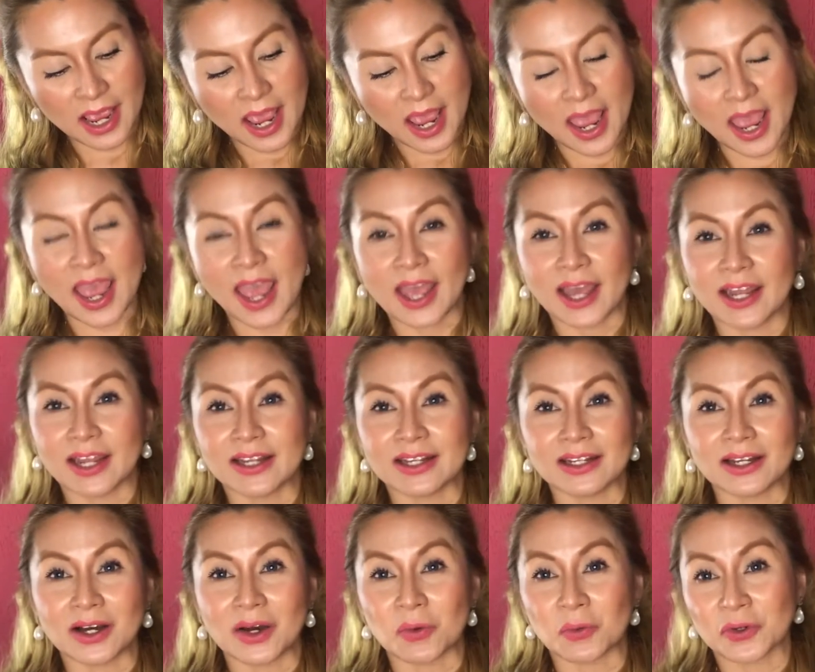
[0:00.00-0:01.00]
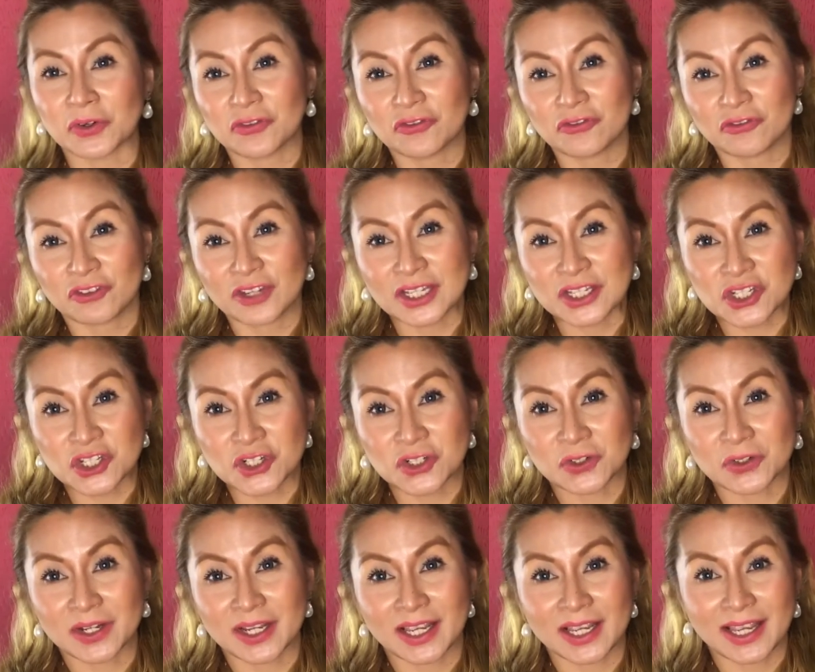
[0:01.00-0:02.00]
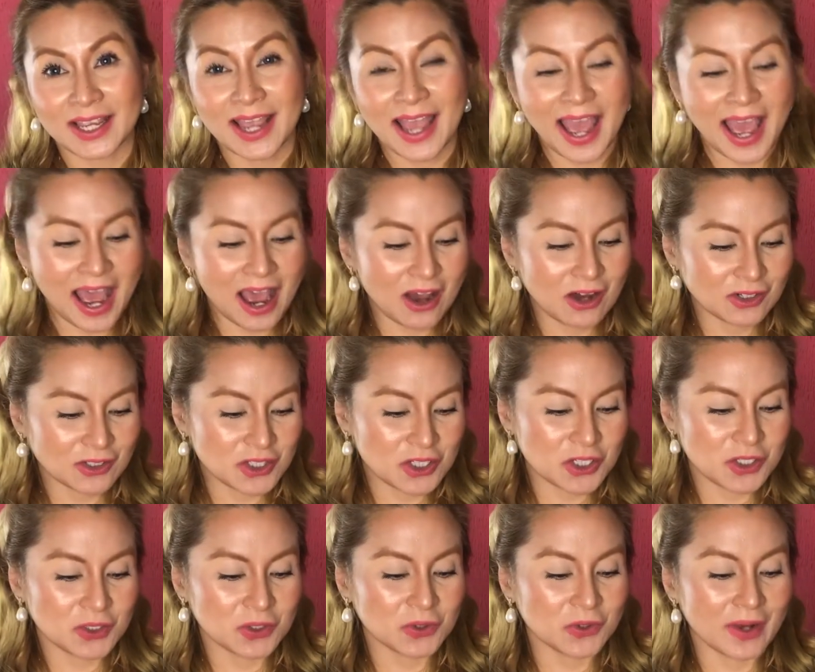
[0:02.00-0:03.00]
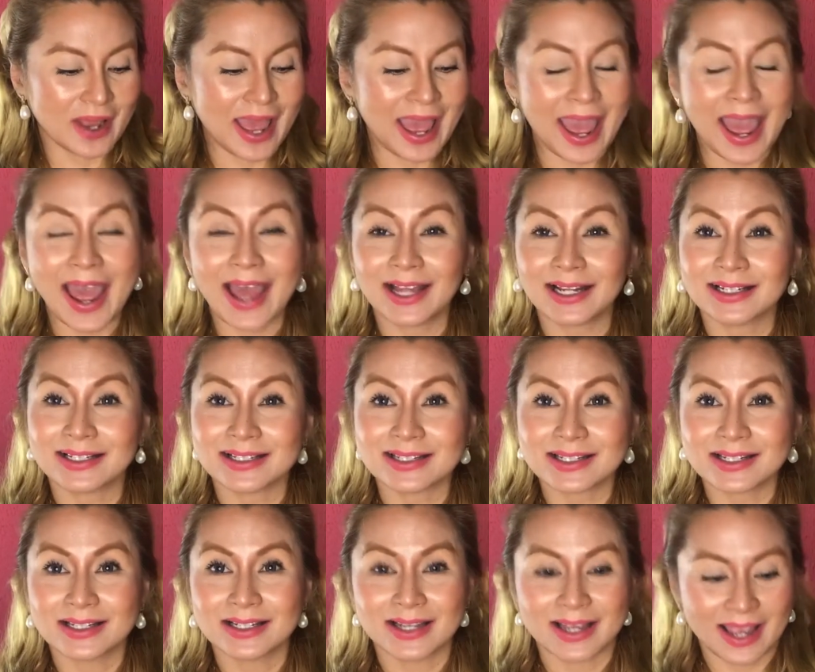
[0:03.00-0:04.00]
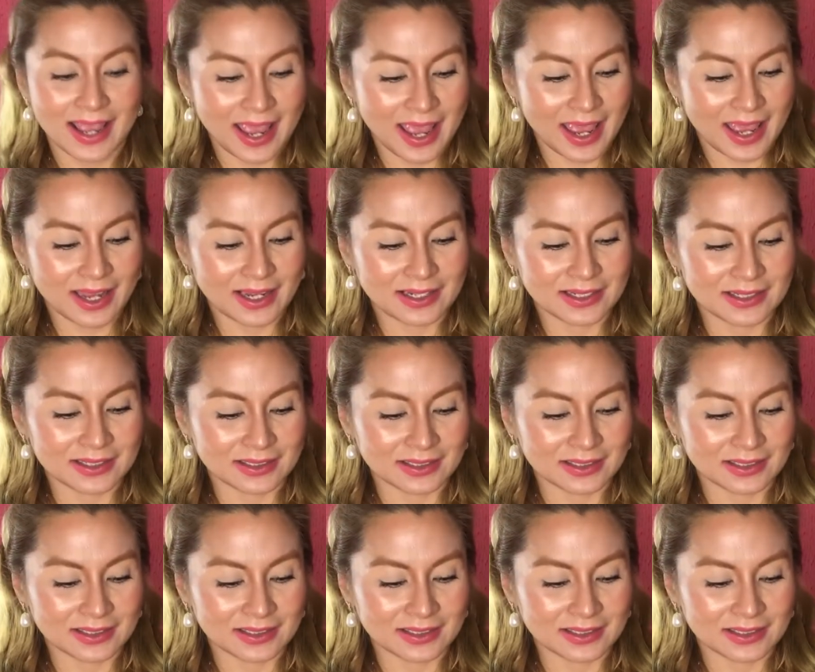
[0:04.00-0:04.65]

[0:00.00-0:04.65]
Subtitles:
and we're featuring how to act and